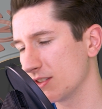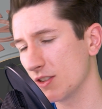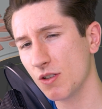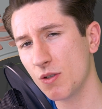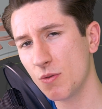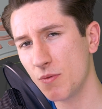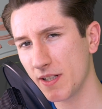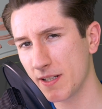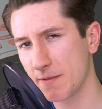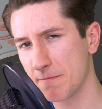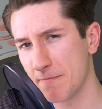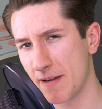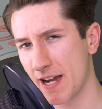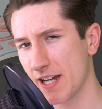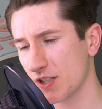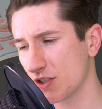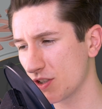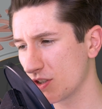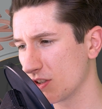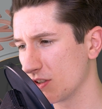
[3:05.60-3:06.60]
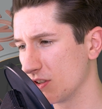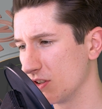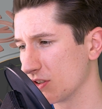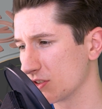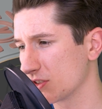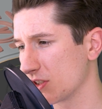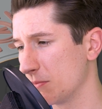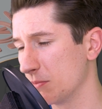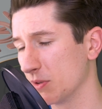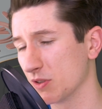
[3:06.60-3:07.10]
You know when a mesh
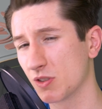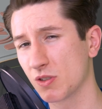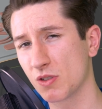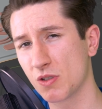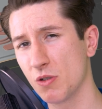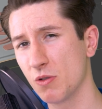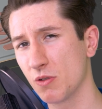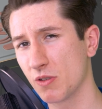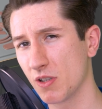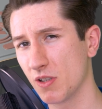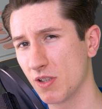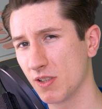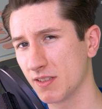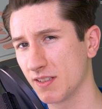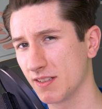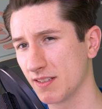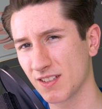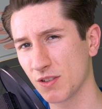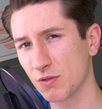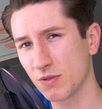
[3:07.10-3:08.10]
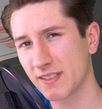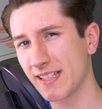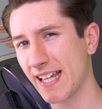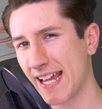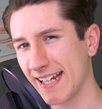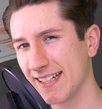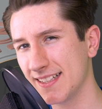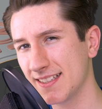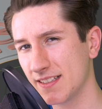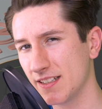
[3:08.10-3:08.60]
looks almost too good, so
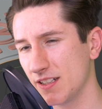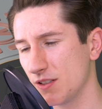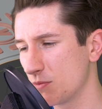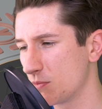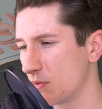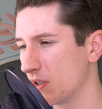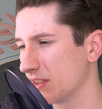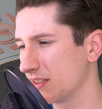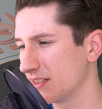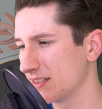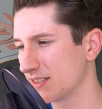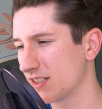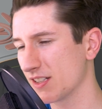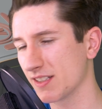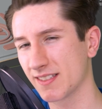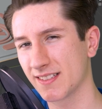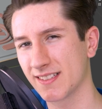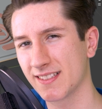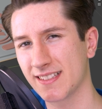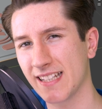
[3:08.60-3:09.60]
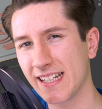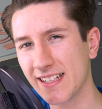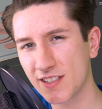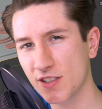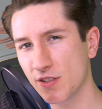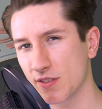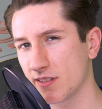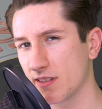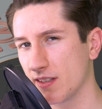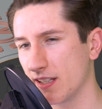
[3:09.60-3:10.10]
tasty you wanna just
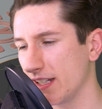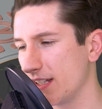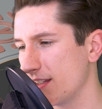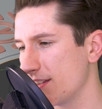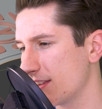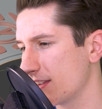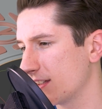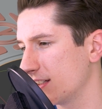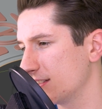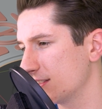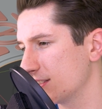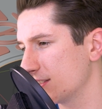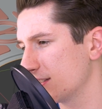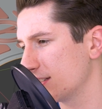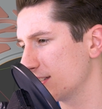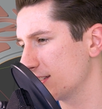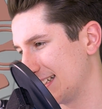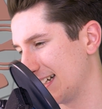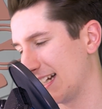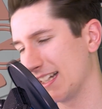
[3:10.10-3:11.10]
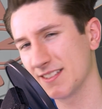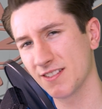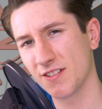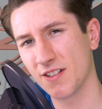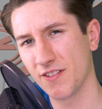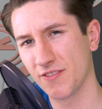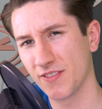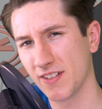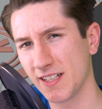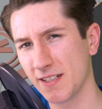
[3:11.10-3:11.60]
sink your teeth into it? I know
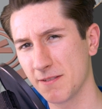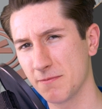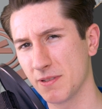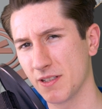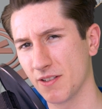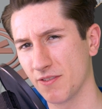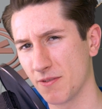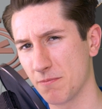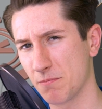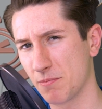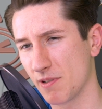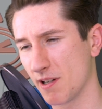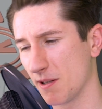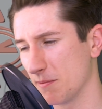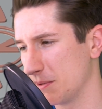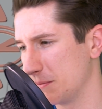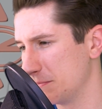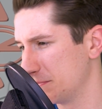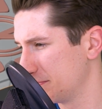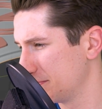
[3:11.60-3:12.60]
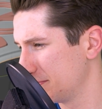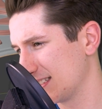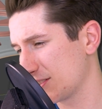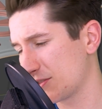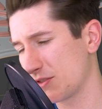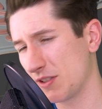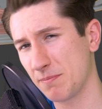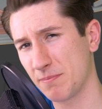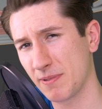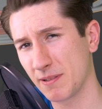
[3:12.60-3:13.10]
I have a little bit of a problem it's
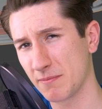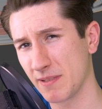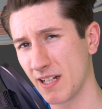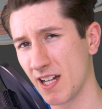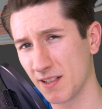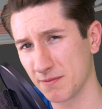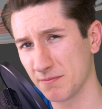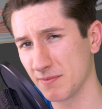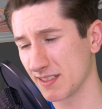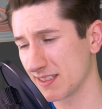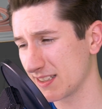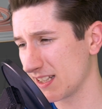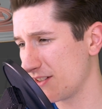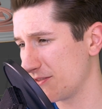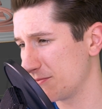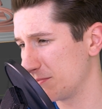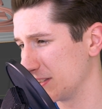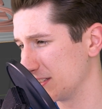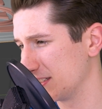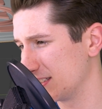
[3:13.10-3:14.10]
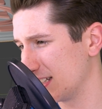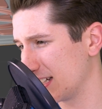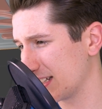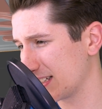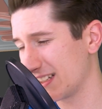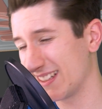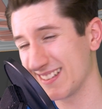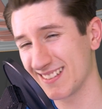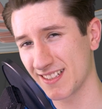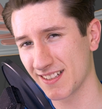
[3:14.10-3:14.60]
creeping me out myself, but I
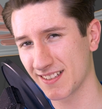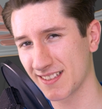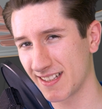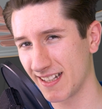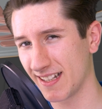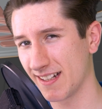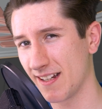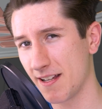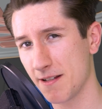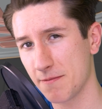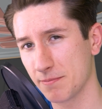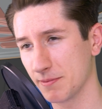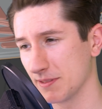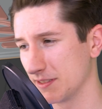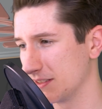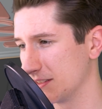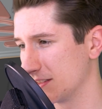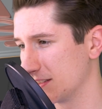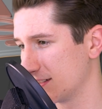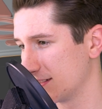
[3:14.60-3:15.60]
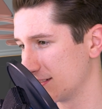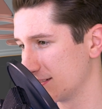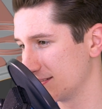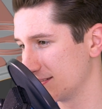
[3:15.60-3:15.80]
can't, just can't help it, you know.